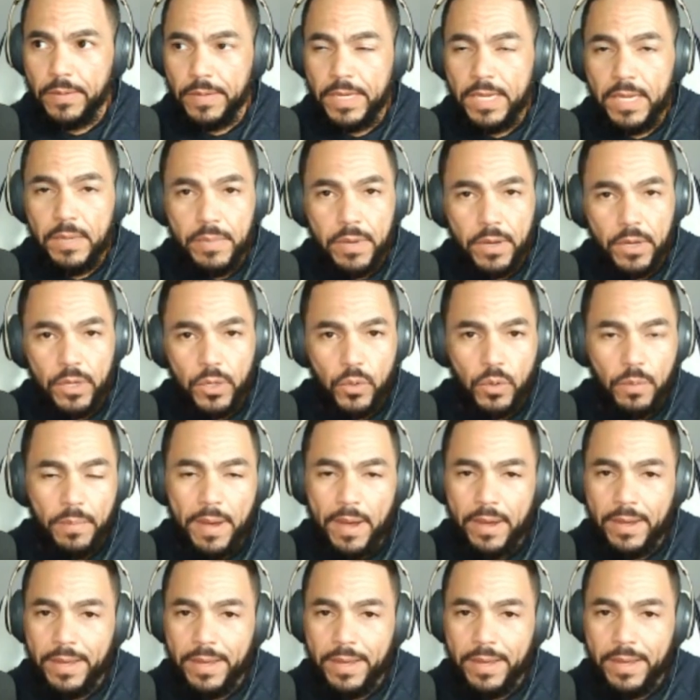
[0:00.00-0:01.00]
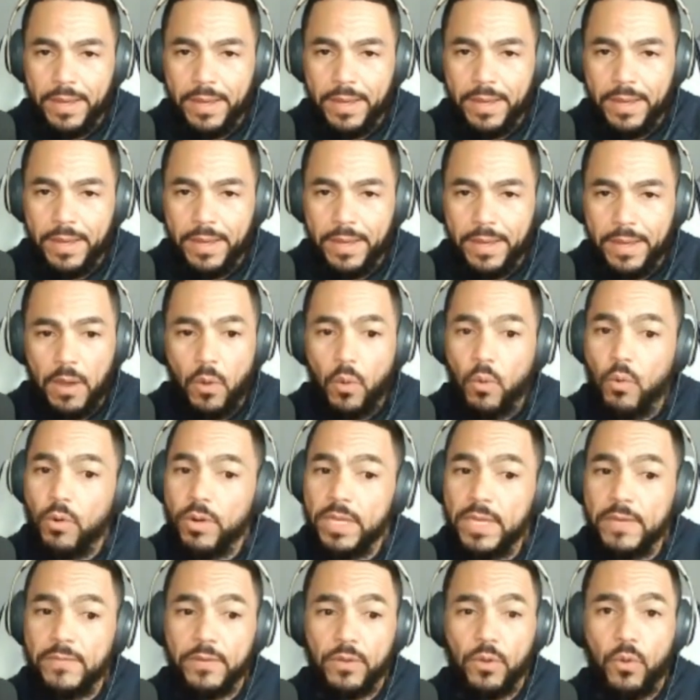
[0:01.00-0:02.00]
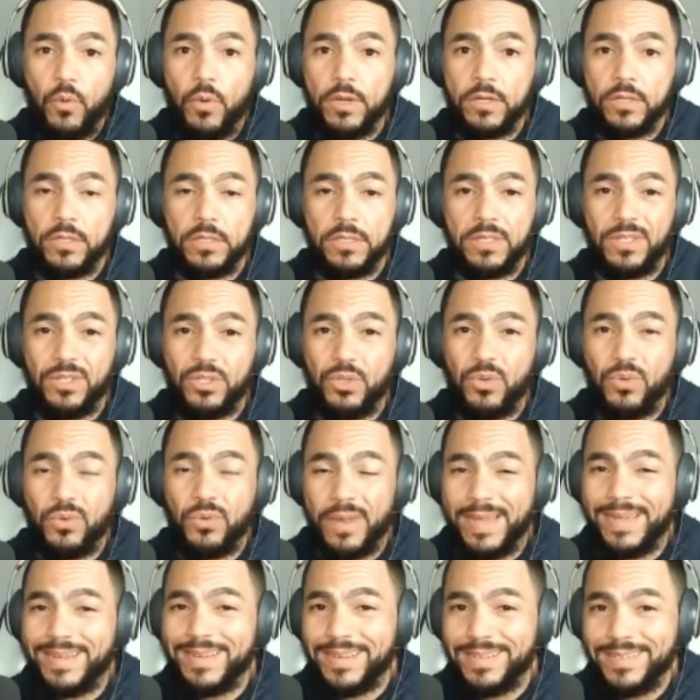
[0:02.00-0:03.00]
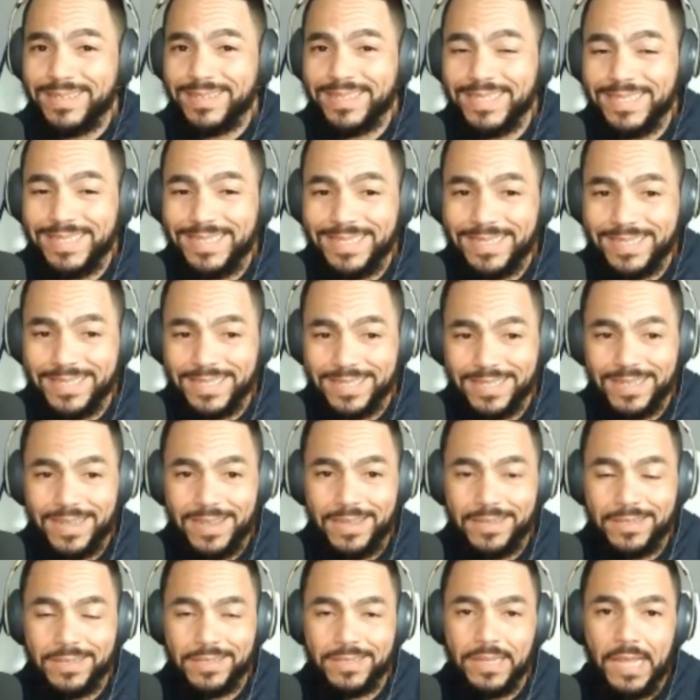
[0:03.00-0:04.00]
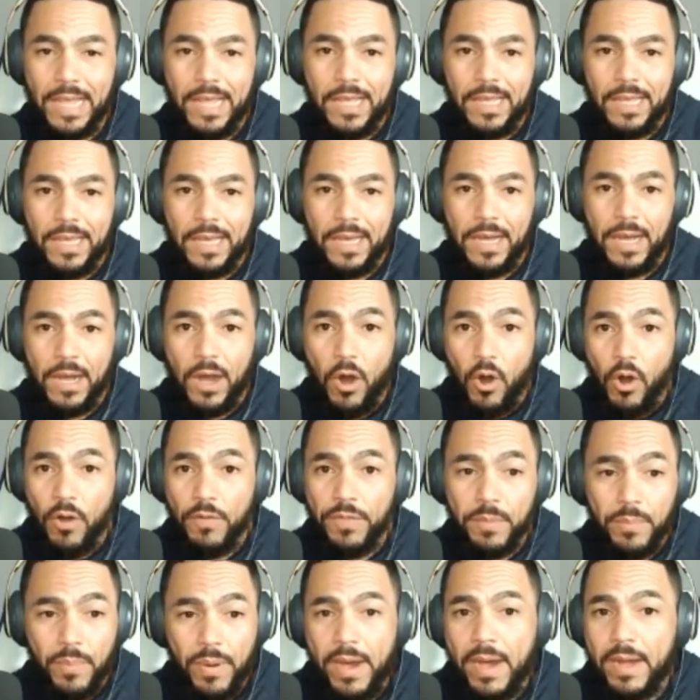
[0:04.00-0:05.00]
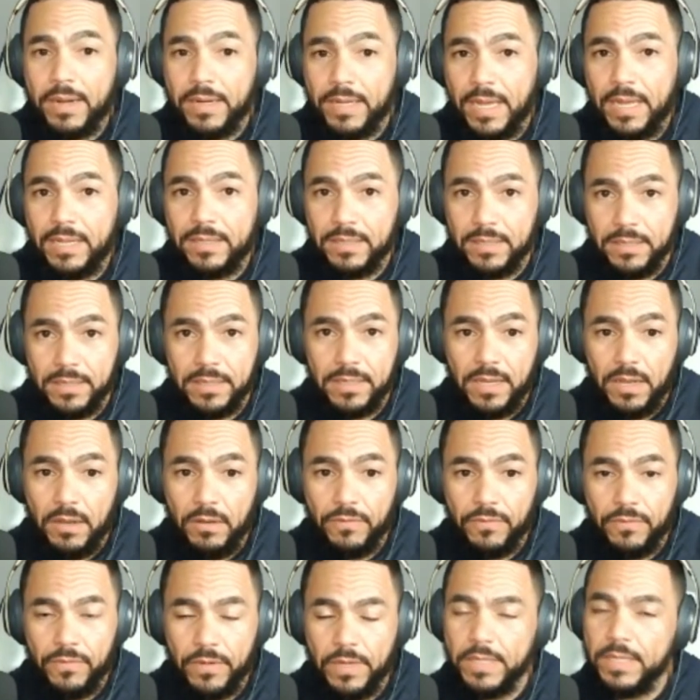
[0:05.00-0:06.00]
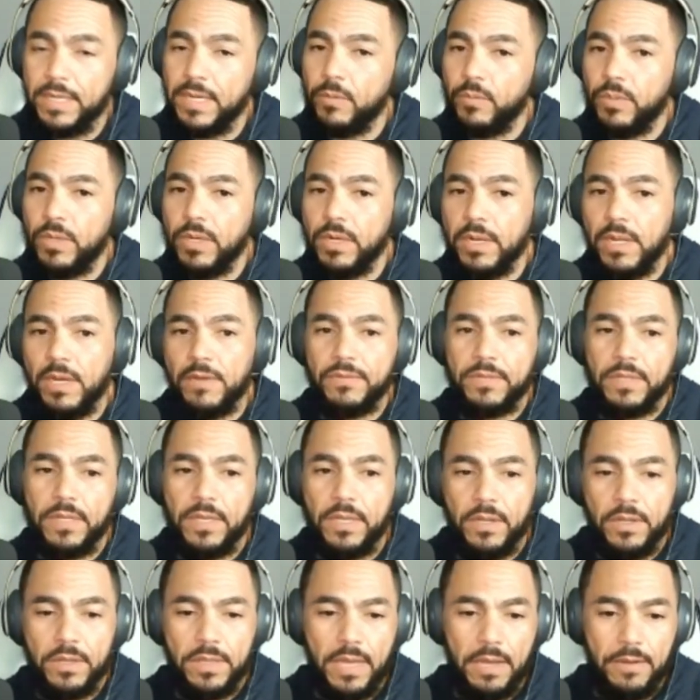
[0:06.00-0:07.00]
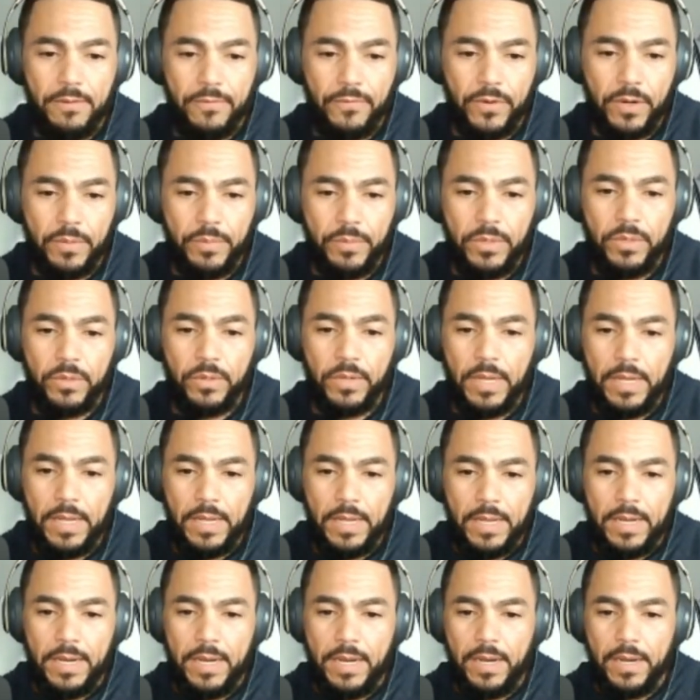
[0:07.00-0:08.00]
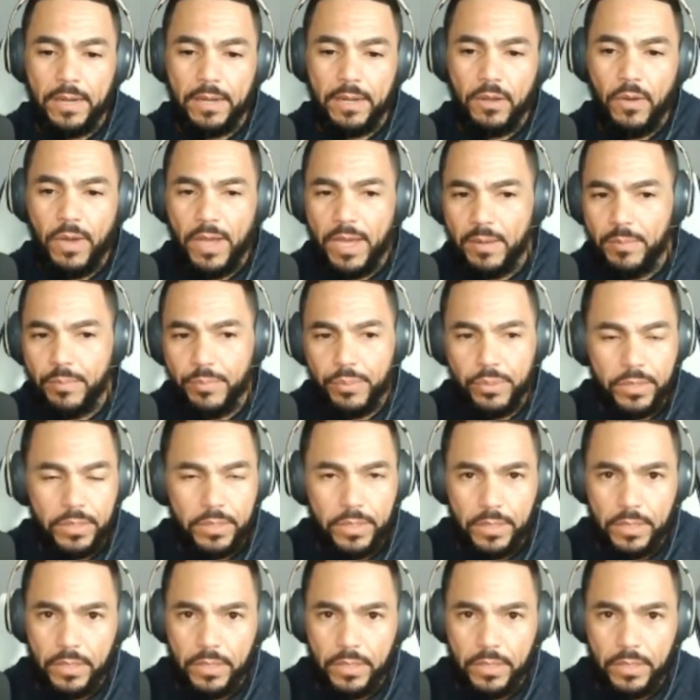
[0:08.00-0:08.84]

email you about and talk about, or even questions that you would like us to discuss on the podcast itself, again, we love to hear that from you. Go ahead, put,